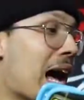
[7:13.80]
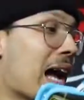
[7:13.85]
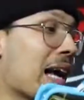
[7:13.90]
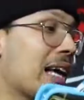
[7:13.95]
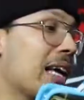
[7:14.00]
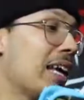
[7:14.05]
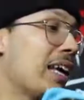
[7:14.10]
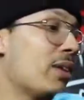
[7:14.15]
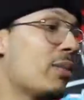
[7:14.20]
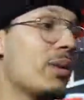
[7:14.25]
I
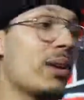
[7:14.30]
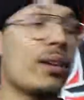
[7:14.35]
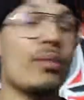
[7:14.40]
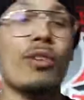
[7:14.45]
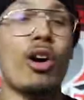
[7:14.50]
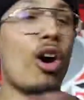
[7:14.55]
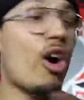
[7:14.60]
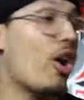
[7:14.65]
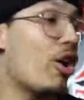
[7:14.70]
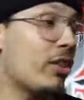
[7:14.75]
could get rid
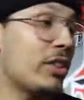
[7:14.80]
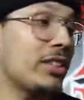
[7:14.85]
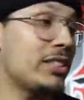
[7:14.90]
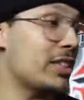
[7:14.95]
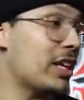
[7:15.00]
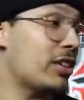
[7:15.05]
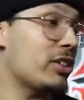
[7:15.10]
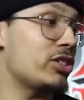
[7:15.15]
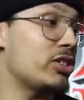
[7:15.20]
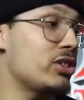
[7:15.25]
of all
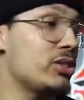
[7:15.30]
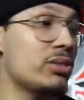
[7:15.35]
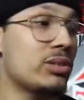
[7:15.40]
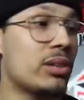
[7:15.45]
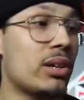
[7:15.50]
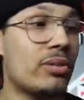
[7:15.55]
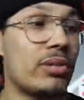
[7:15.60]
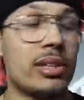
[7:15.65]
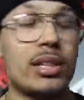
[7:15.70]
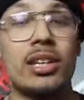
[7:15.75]
these other shoes
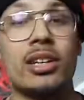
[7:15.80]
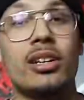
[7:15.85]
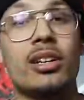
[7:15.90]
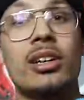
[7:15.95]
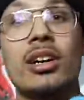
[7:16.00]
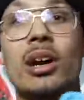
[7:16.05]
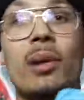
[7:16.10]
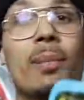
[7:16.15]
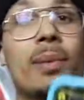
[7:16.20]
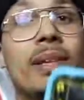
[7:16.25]
over
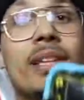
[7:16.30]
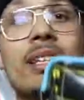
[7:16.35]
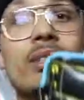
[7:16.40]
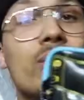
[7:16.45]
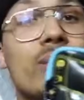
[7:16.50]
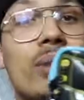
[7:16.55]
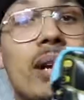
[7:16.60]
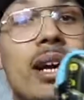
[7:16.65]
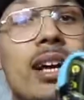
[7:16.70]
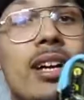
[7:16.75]
here, but this
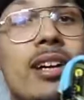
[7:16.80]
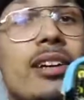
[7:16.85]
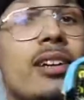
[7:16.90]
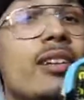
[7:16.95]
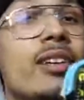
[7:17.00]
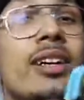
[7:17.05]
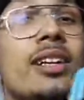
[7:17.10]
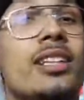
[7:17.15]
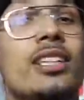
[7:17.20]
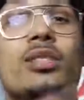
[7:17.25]
one right
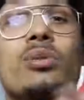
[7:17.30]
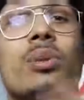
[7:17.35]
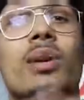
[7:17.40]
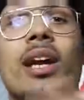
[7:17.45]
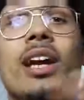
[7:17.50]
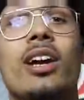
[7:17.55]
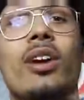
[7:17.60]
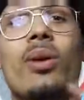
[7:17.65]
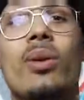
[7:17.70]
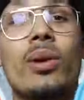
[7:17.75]
here, this one
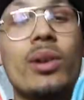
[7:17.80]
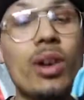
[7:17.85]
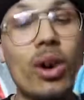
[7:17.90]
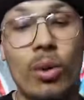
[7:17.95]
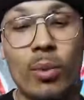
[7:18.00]
ain't going